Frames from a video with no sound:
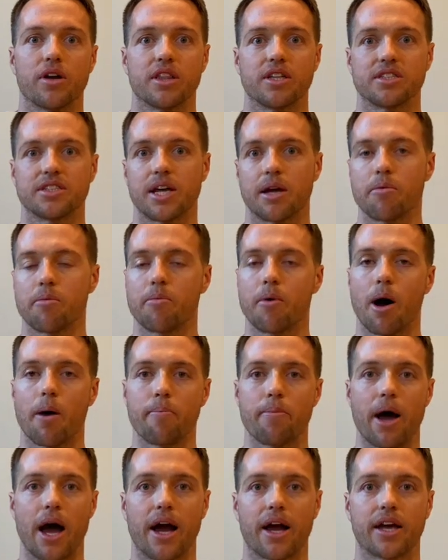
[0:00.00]
the same amount
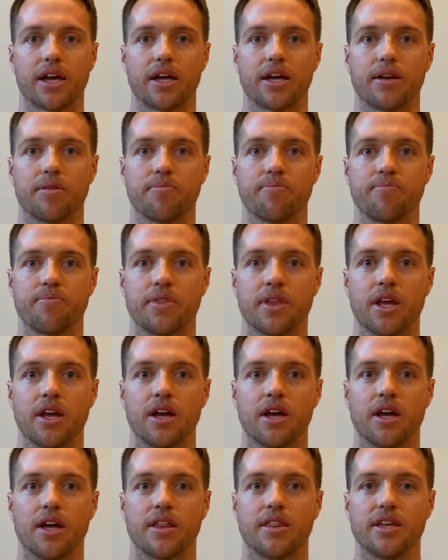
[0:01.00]
back in.
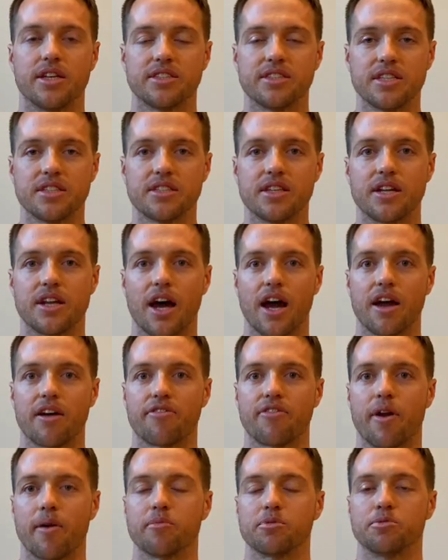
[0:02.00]
This is the
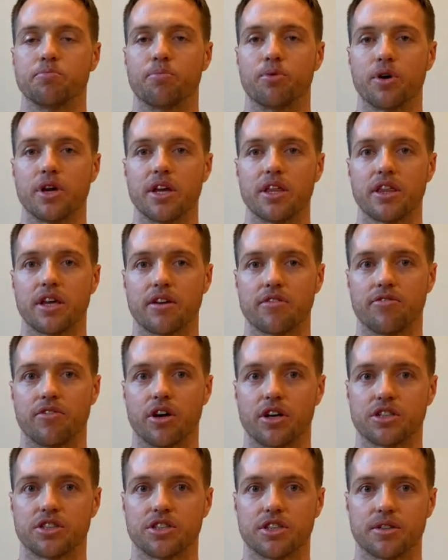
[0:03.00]
diaphragm's breathing
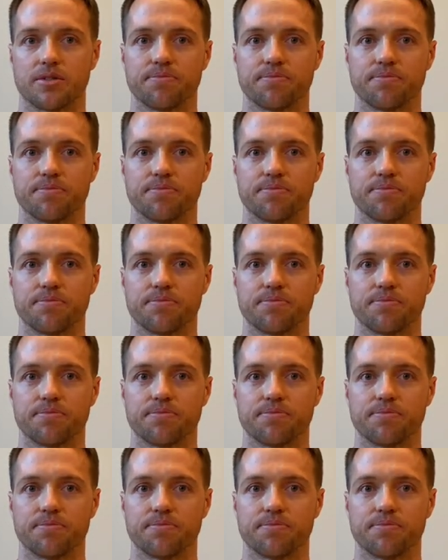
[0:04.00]
function.